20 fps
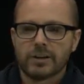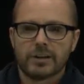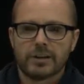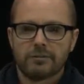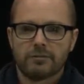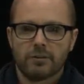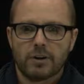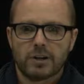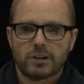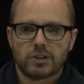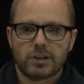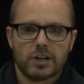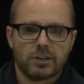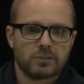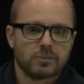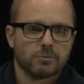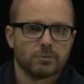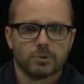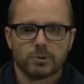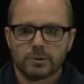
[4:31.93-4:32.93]
a
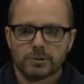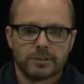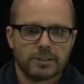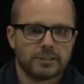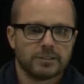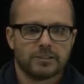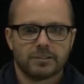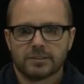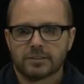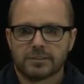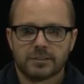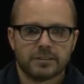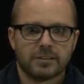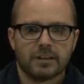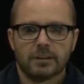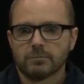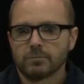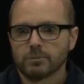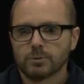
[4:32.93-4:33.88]
differentiation rule and then you just did that